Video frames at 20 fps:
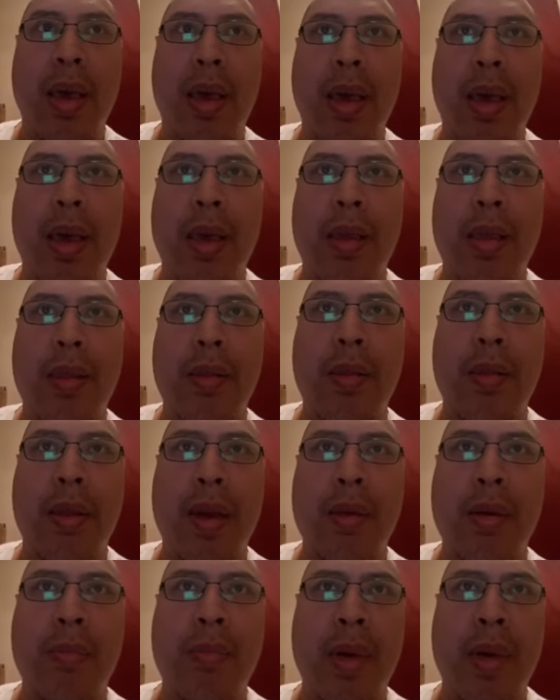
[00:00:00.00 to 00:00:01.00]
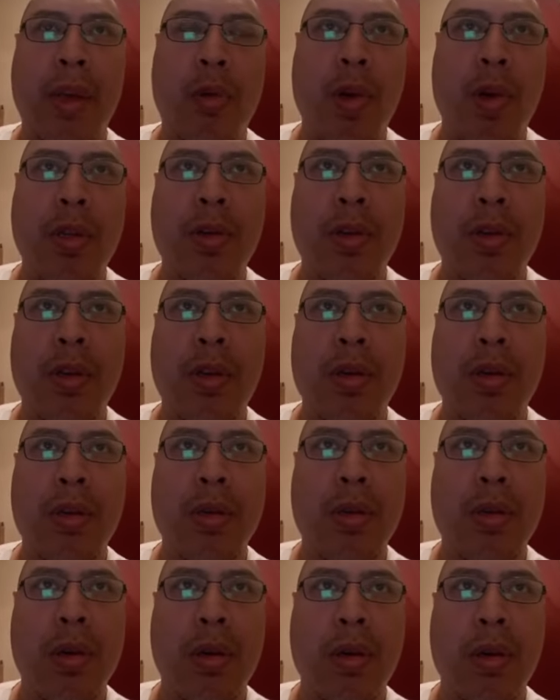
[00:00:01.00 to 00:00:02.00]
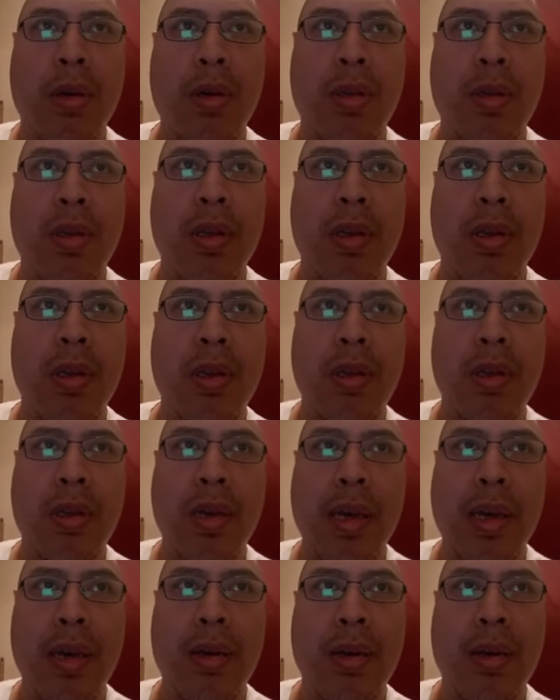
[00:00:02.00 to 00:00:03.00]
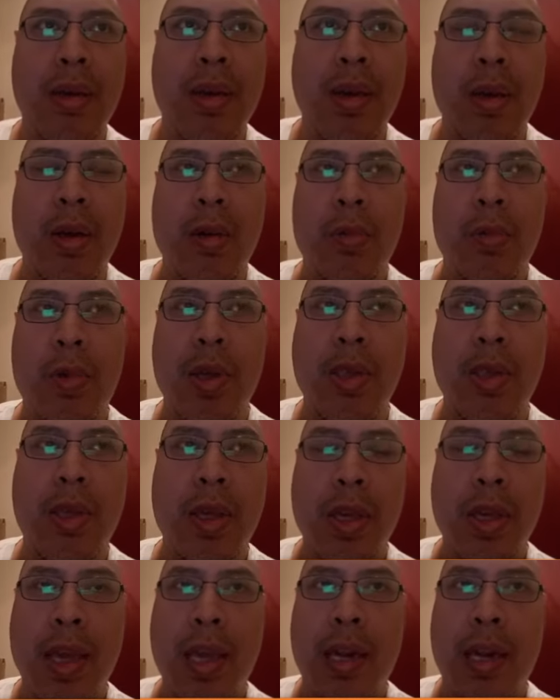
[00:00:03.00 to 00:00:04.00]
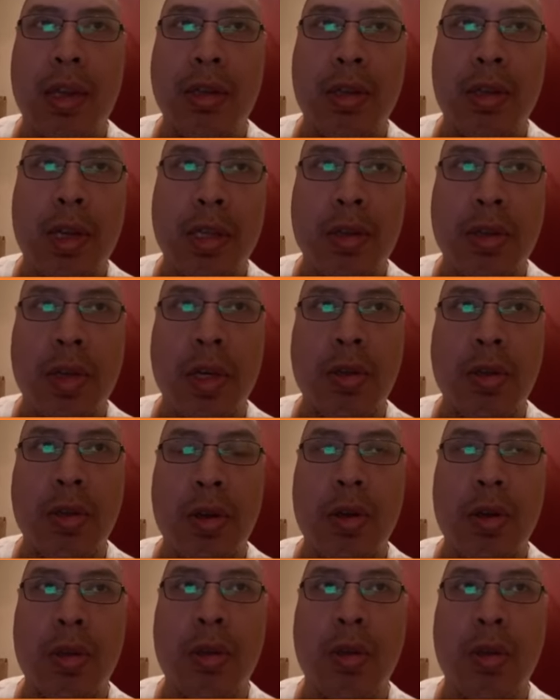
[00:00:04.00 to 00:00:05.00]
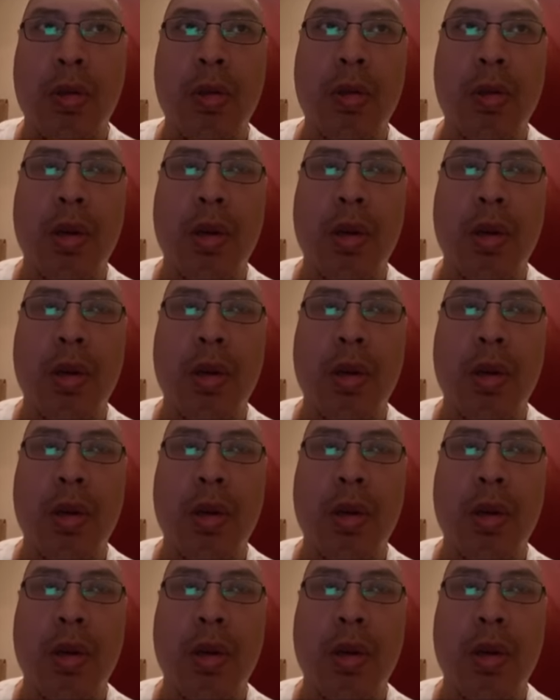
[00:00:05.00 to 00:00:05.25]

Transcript: And, and my question is on the reading and listening section,